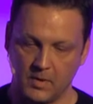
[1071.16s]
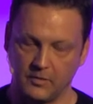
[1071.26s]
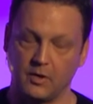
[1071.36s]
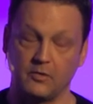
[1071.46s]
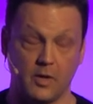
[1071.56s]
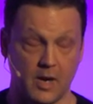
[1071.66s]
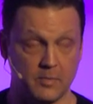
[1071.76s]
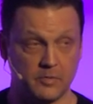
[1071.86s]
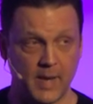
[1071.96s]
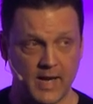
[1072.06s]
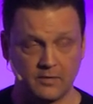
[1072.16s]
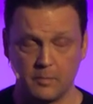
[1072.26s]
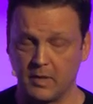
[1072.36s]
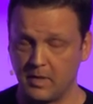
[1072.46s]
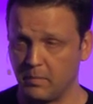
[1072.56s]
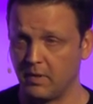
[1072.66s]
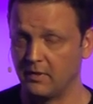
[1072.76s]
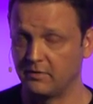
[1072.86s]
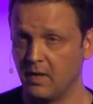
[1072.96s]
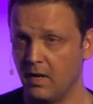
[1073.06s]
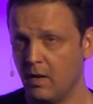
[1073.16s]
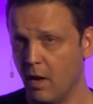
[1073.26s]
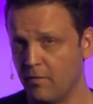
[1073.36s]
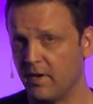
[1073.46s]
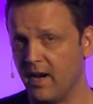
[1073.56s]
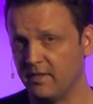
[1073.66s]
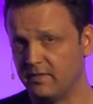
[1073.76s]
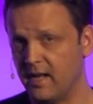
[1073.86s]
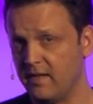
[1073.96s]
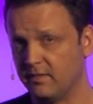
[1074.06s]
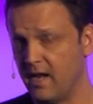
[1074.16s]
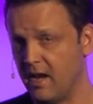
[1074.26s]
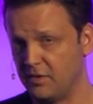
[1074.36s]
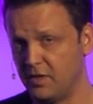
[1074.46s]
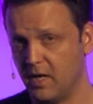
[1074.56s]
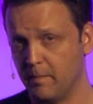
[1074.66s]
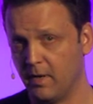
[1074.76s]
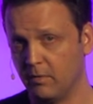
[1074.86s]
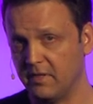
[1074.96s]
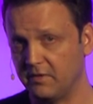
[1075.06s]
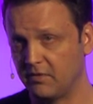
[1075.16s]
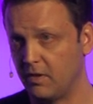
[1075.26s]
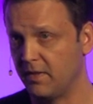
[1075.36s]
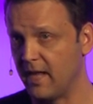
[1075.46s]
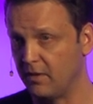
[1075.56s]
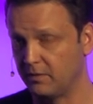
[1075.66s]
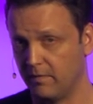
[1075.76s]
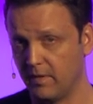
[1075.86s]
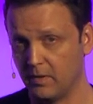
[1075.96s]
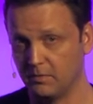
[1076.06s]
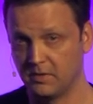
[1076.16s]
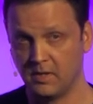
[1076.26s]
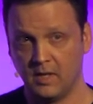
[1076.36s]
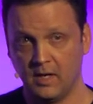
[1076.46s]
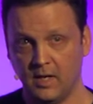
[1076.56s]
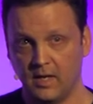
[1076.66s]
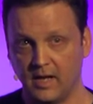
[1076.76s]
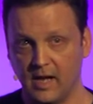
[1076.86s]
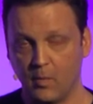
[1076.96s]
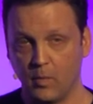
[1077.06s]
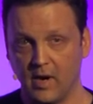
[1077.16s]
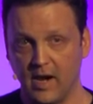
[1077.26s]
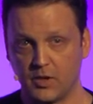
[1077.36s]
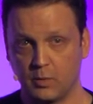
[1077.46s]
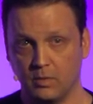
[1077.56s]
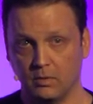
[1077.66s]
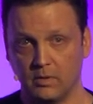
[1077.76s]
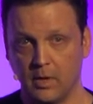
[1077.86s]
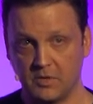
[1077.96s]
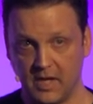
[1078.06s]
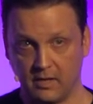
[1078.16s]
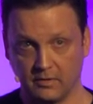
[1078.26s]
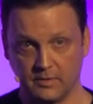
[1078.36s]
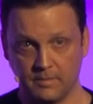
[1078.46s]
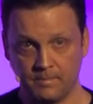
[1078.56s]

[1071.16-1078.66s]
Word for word: Sorry, sorry, Spain has a billion plus overnight stays last year, but only six hundred thousand of those uh, were actual hotels.